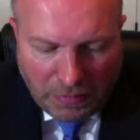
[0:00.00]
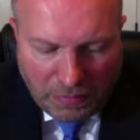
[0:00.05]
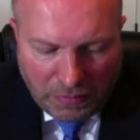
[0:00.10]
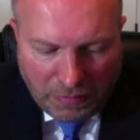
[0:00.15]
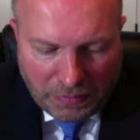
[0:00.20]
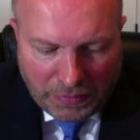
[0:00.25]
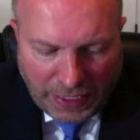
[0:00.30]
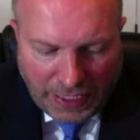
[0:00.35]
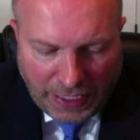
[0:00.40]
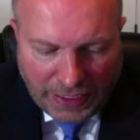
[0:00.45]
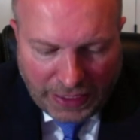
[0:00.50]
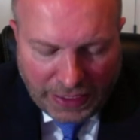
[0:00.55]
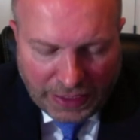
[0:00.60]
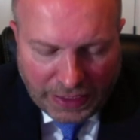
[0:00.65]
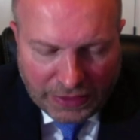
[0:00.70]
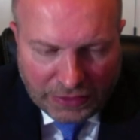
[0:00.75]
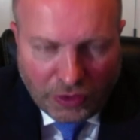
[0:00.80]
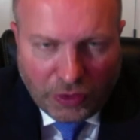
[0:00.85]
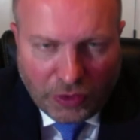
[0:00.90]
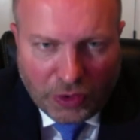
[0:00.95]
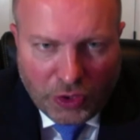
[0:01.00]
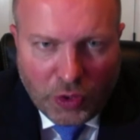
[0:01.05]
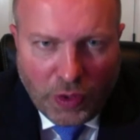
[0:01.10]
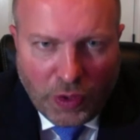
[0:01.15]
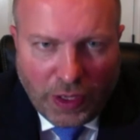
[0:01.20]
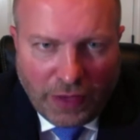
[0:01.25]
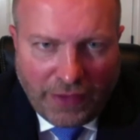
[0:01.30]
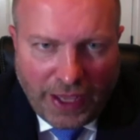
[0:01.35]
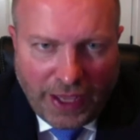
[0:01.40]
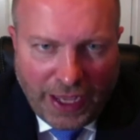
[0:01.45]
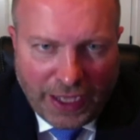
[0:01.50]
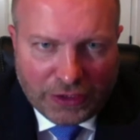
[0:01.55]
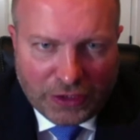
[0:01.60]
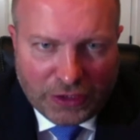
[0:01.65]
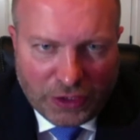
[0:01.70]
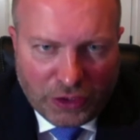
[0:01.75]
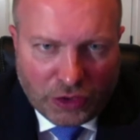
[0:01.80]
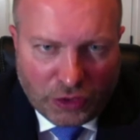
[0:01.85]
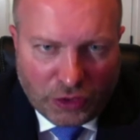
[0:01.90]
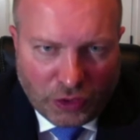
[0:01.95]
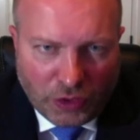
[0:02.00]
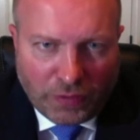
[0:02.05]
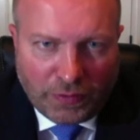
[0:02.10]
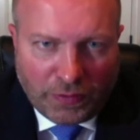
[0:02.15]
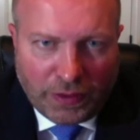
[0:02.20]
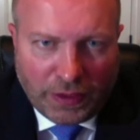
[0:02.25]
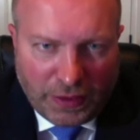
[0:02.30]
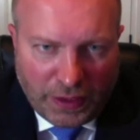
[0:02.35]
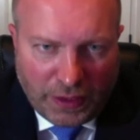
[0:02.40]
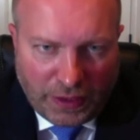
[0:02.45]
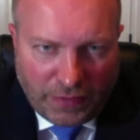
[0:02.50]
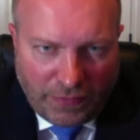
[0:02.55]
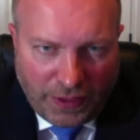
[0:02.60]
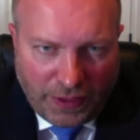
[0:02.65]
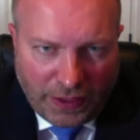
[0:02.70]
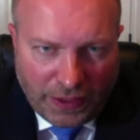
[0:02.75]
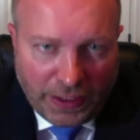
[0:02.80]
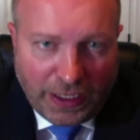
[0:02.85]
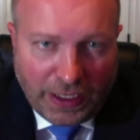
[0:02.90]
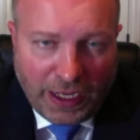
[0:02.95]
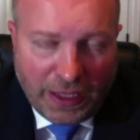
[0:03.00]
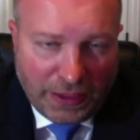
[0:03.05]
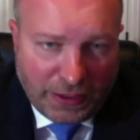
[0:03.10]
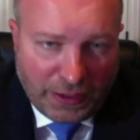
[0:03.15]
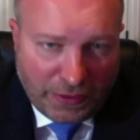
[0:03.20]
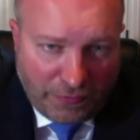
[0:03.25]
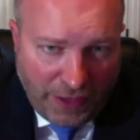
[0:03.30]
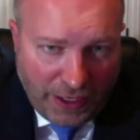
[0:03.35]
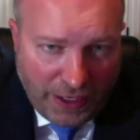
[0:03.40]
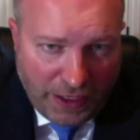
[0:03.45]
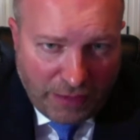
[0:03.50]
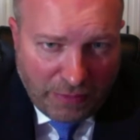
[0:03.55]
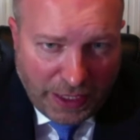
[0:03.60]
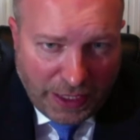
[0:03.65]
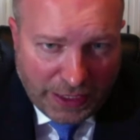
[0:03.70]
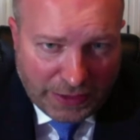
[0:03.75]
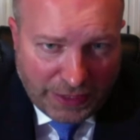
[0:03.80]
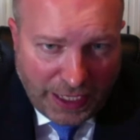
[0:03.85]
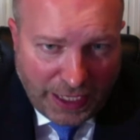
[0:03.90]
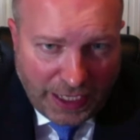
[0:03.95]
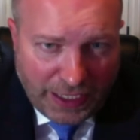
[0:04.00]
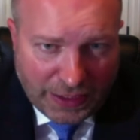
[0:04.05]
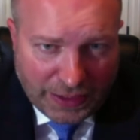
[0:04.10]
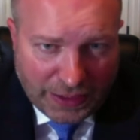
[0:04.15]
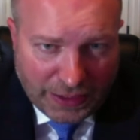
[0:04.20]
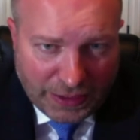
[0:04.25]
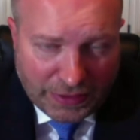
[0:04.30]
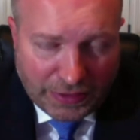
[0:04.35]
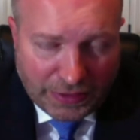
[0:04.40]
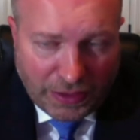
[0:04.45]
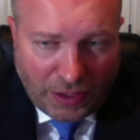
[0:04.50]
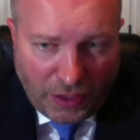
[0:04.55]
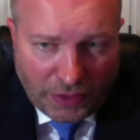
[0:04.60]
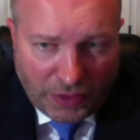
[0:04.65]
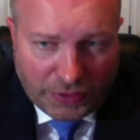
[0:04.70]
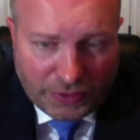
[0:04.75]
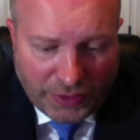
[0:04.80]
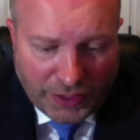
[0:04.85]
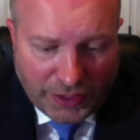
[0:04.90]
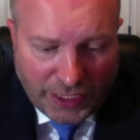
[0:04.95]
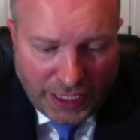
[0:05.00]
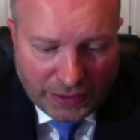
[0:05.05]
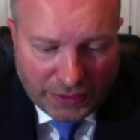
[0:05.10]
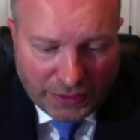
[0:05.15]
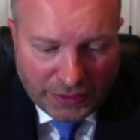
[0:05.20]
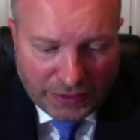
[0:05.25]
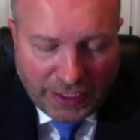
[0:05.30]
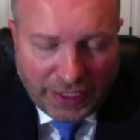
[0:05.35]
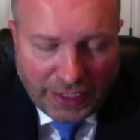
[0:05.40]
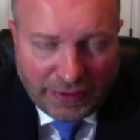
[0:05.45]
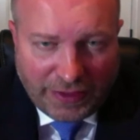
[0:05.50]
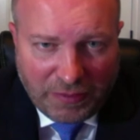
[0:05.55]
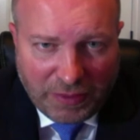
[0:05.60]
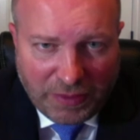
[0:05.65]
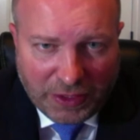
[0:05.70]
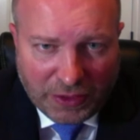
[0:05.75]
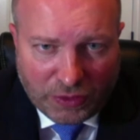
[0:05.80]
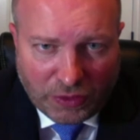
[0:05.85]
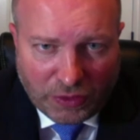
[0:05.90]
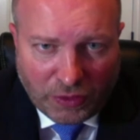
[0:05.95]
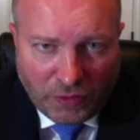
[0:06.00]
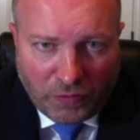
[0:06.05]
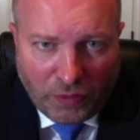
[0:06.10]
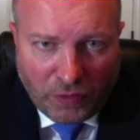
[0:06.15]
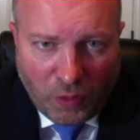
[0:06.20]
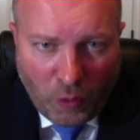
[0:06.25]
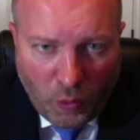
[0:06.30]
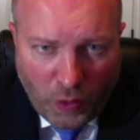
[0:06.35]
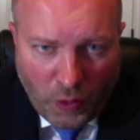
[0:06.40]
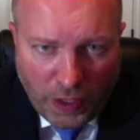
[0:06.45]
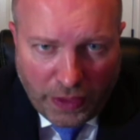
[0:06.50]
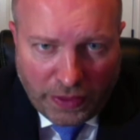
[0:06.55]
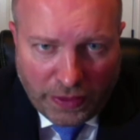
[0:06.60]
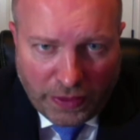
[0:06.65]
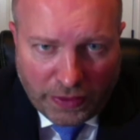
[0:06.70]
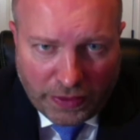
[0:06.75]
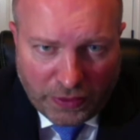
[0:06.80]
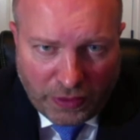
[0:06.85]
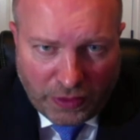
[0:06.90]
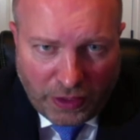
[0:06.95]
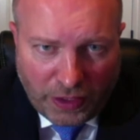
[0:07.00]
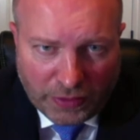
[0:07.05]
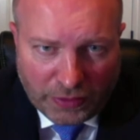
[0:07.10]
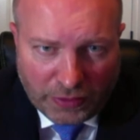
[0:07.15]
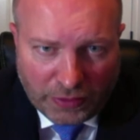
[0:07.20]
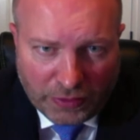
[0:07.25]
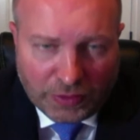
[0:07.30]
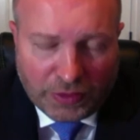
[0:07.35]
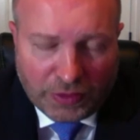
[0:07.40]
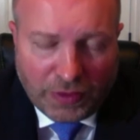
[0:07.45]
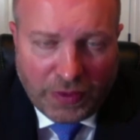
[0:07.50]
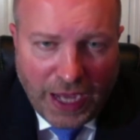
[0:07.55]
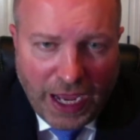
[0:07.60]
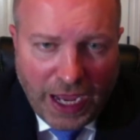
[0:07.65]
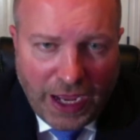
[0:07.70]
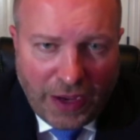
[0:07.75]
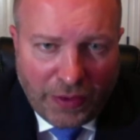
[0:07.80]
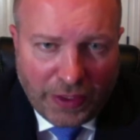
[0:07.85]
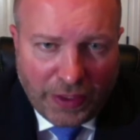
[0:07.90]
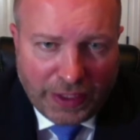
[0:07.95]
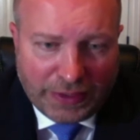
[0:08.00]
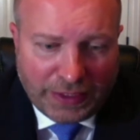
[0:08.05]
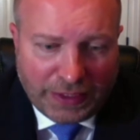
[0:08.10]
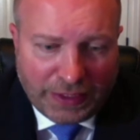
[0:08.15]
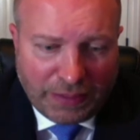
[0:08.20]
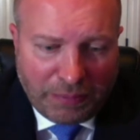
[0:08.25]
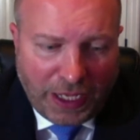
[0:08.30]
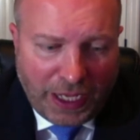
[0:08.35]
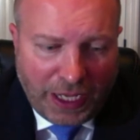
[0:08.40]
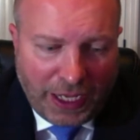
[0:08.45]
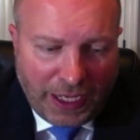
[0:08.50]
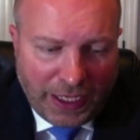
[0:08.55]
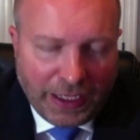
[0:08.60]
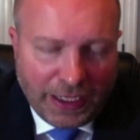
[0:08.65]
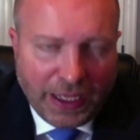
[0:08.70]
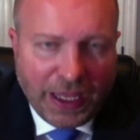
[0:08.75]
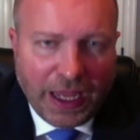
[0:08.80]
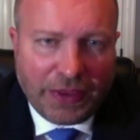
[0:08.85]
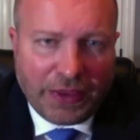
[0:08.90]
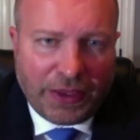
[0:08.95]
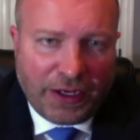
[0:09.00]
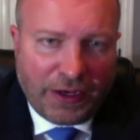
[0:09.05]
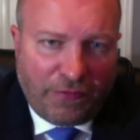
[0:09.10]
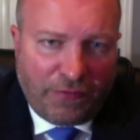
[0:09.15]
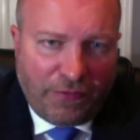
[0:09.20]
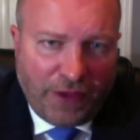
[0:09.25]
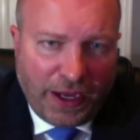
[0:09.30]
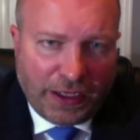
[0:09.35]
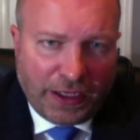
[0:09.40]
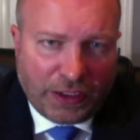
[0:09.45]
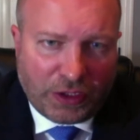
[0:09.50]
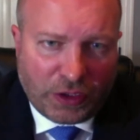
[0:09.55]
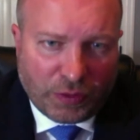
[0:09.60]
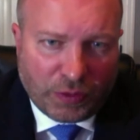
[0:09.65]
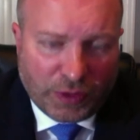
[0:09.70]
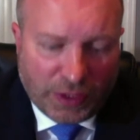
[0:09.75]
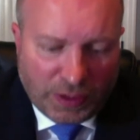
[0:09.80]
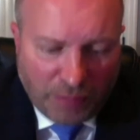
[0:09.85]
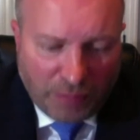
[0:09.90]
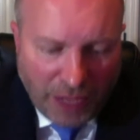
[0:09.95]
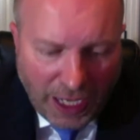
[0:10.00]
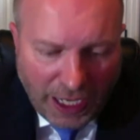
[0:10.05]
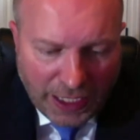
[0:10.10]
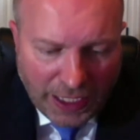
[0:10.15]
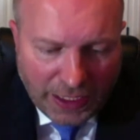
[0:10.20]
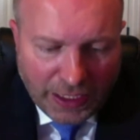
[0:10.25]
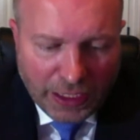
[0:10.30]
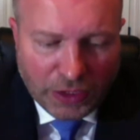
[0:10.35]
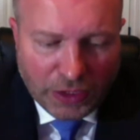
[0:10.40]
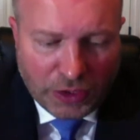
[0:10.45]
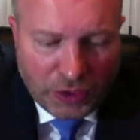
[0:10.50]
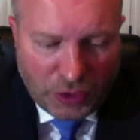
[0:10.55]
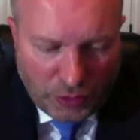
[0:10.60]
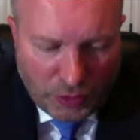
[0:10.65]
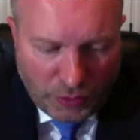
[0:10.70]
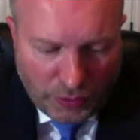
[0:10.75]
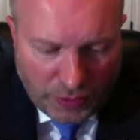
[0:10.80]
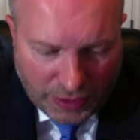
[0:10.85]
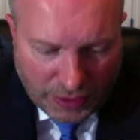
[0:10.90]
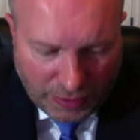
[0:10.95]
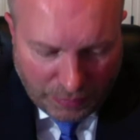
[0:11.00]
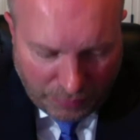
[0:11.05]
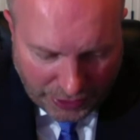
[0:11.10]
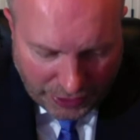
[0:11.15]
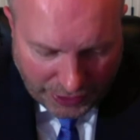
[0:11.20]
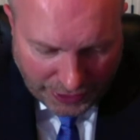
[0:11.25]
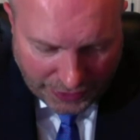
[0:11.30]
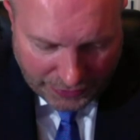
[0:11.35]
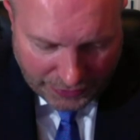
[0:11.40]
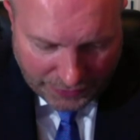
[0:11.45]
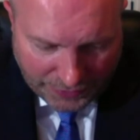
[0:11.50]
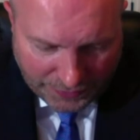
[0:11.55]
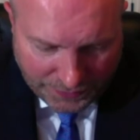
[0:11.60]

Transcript: take it as though you have actually served the defendant. And the defendant, by signing this, also acknowledges that they've been served with the lawsuit. So now it's upon the defendant to respond to the complaint.